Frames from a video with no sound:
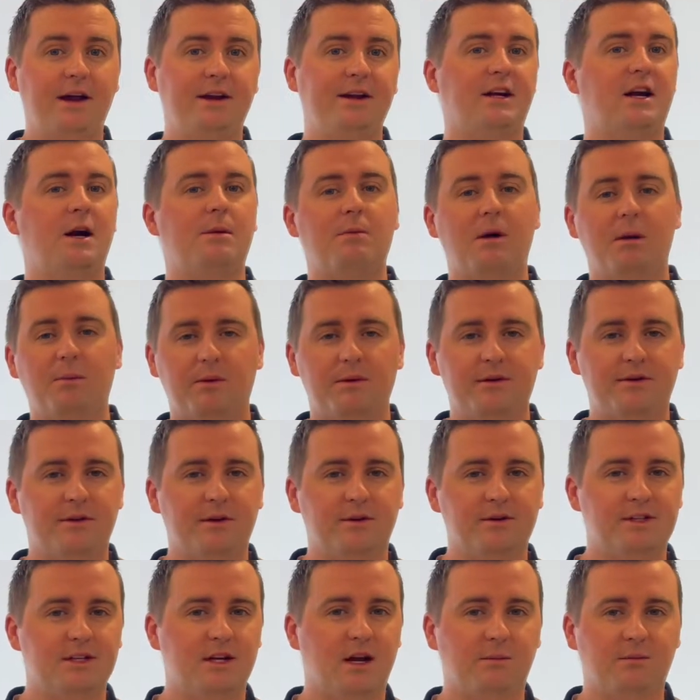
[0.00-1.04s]
come up with
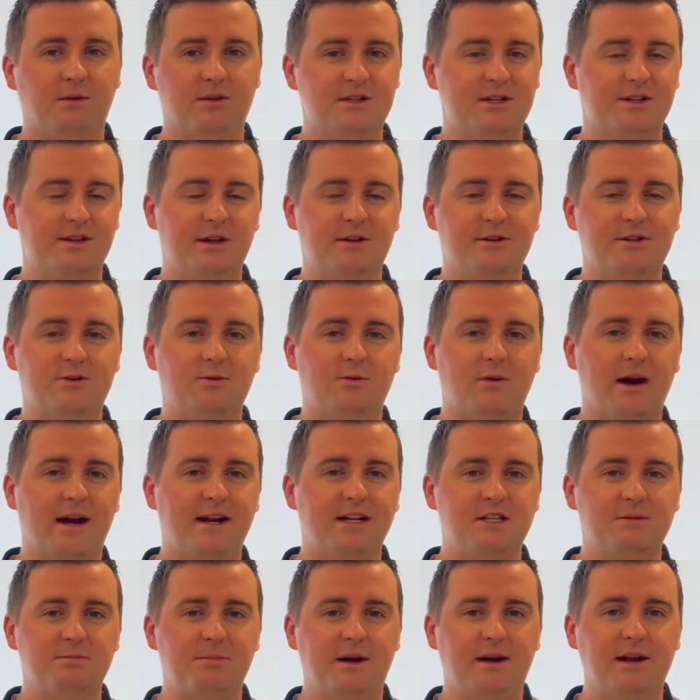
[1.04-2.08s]
those numbers and those
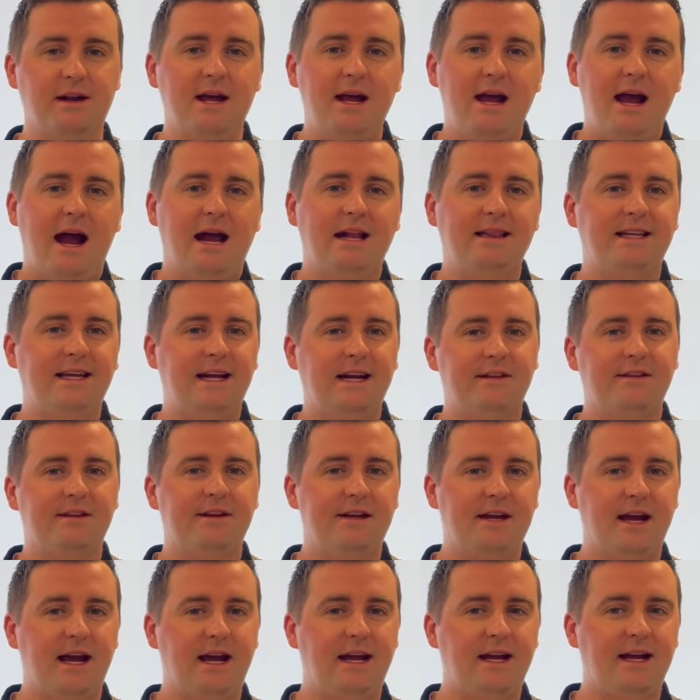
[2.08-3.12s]
rates. But at the end of the
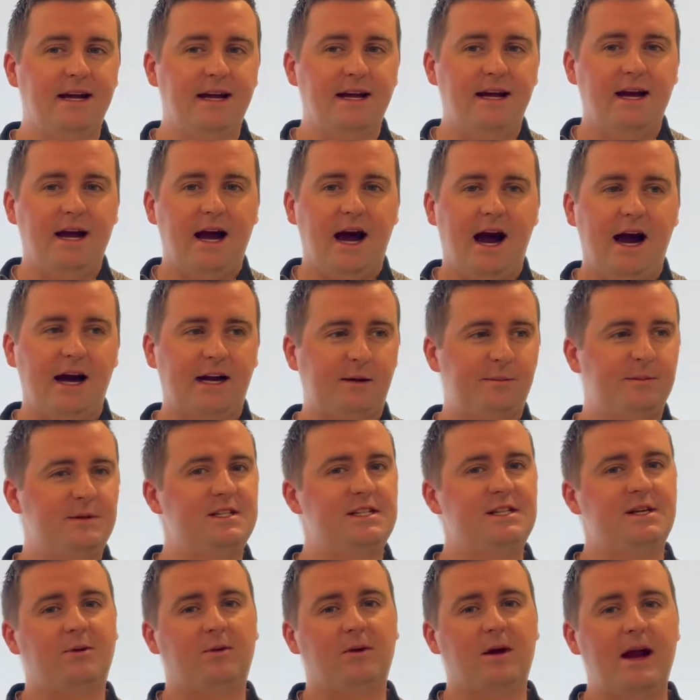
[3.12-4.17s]
day,
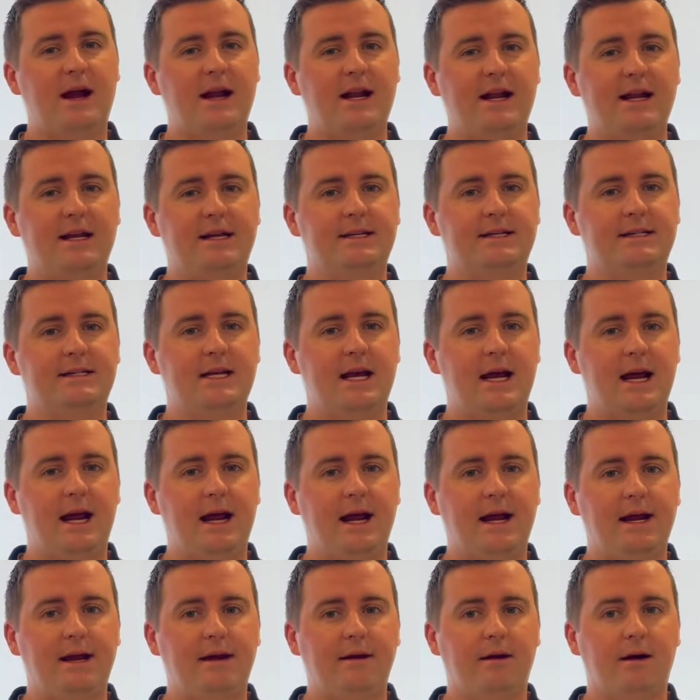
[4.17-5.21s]
occupancy rate is
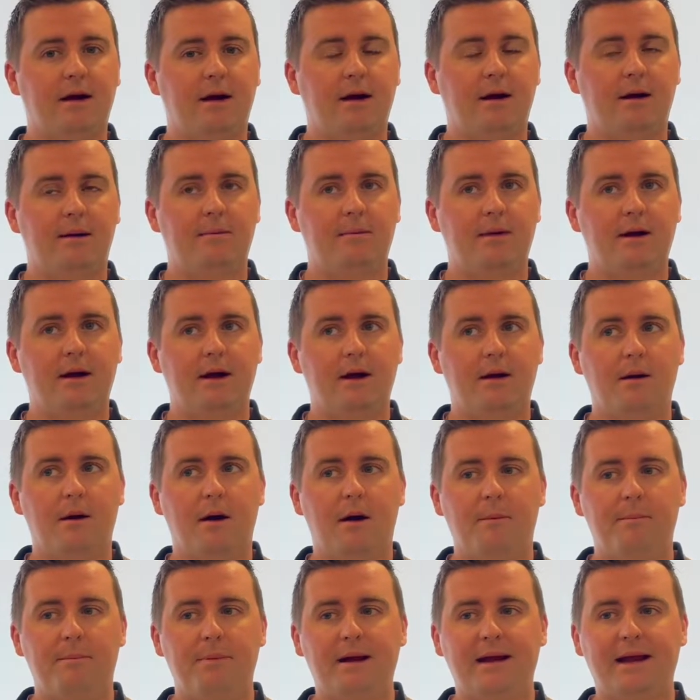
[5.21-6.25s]

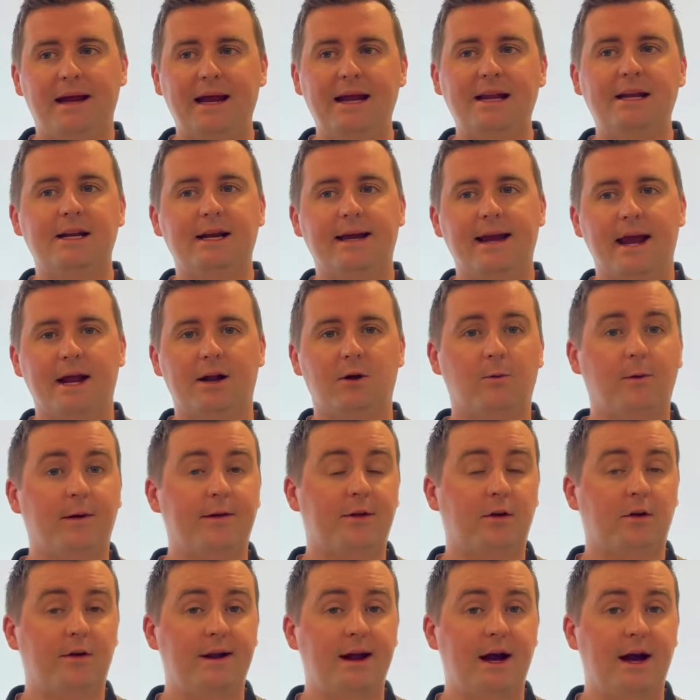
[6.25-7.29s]
a big indicator
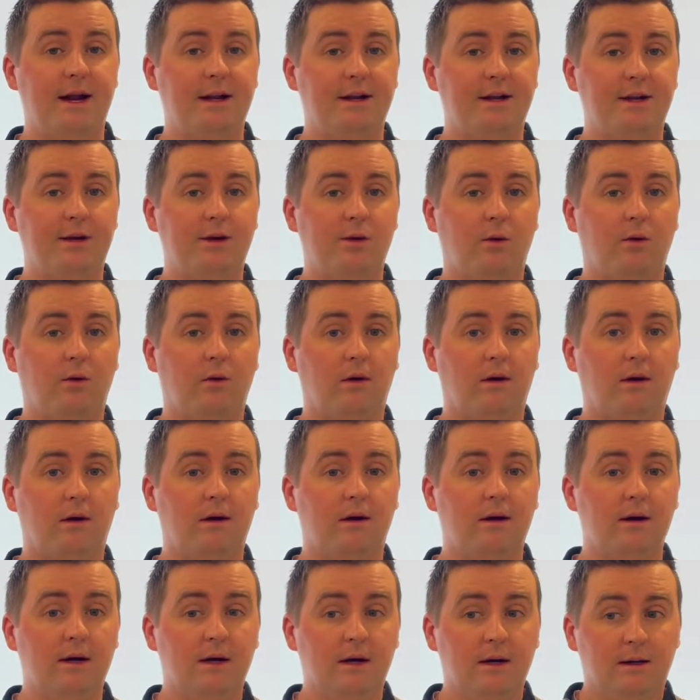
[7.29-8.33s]
whether or not
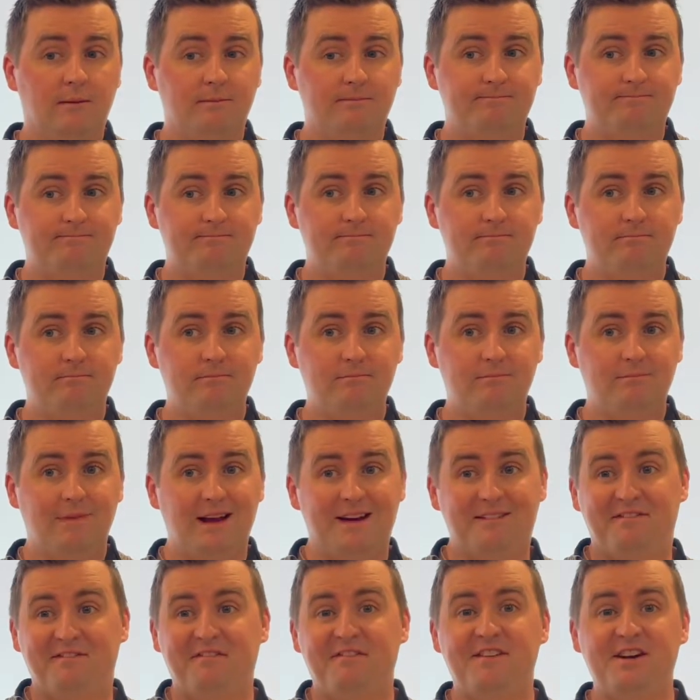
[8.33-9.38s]
you're
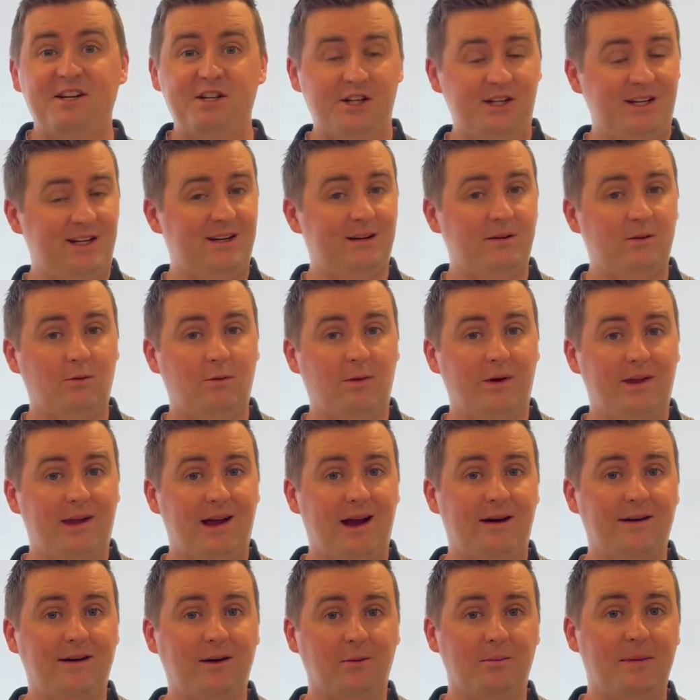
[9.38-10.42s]
efficient with
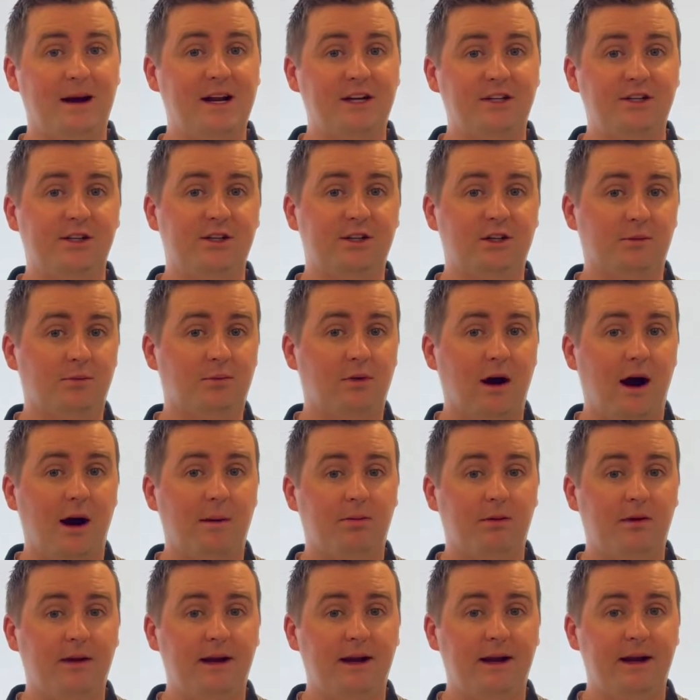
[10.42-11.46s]
how you're managing your
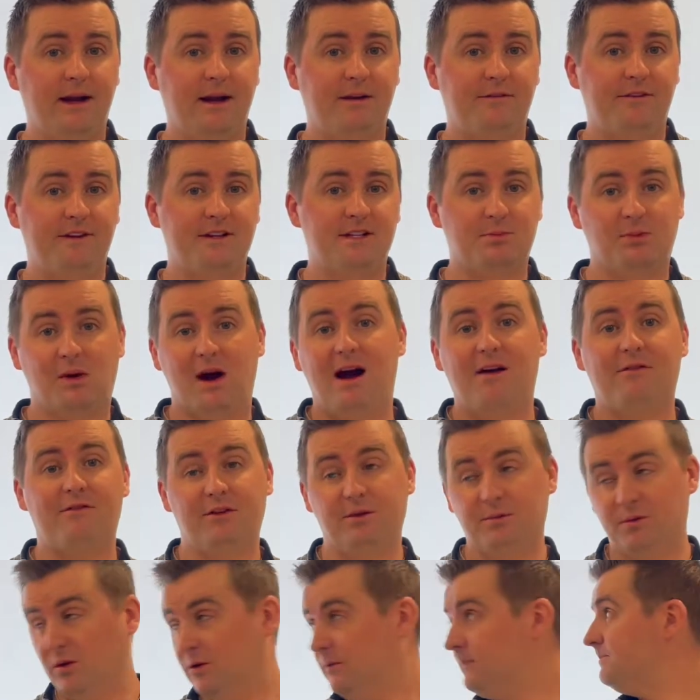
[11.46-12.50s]
property and if it's
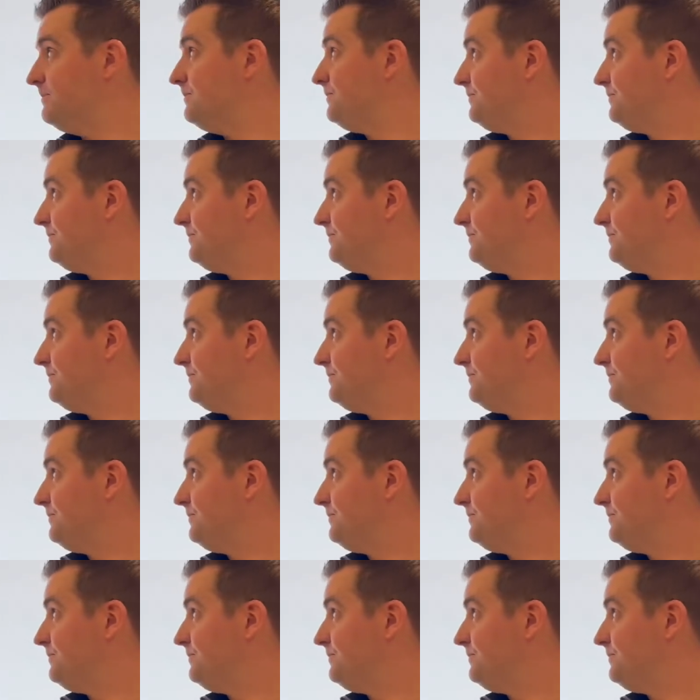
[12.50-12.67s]
profitable.